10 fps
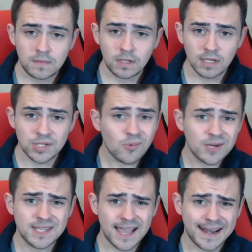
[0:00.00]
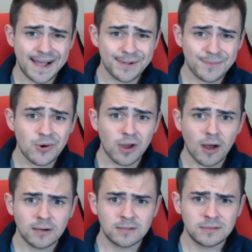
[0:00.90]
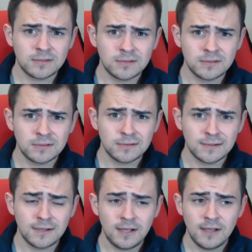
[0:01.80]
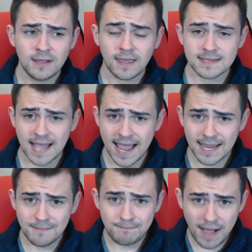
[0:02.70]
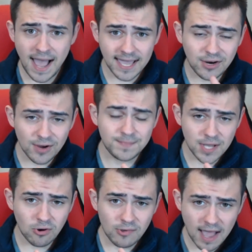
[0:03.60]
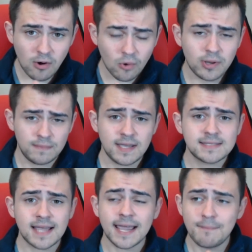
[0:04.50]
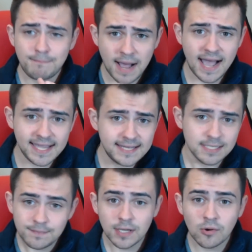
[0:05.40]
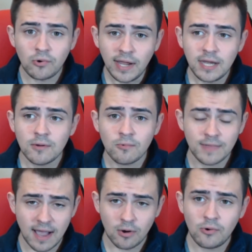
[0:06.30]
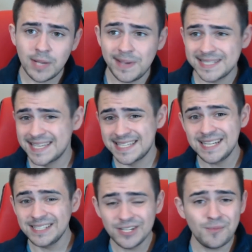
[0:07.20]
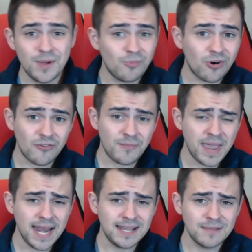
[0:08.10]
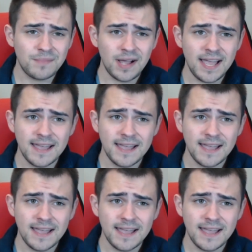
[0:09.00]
So where's the economic moat here? Because I can buy crypto without Coinbase. I can buy into Bitcoin without Coinbase. Is it a little bit more of a pain in the butt?